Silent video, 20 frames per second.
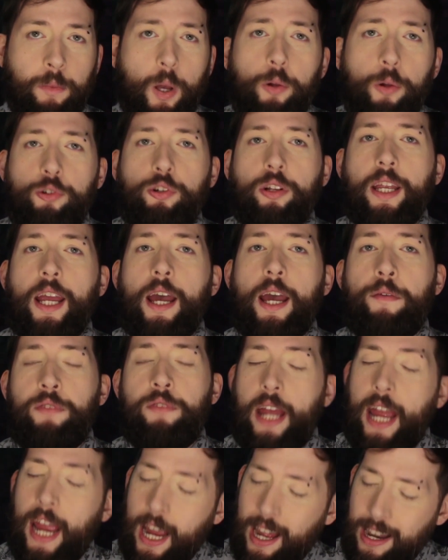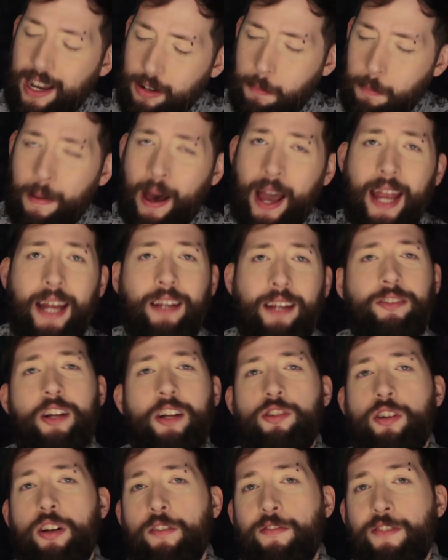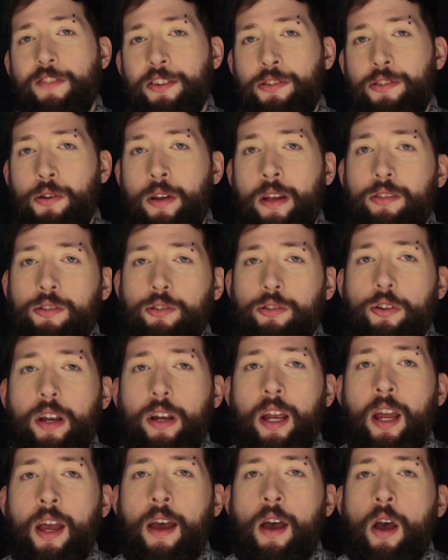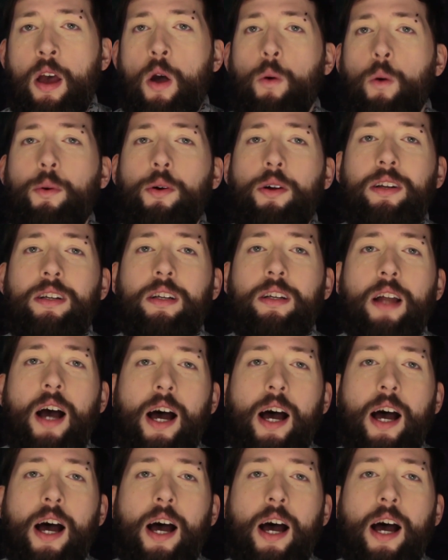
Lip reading: Culturally Eft, and by extension Fursuit History, would